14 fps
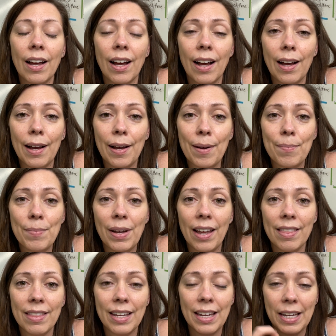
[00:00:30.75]

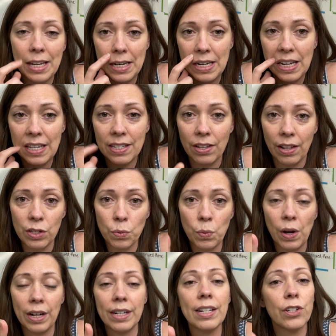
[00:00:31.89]
And then, so that's one,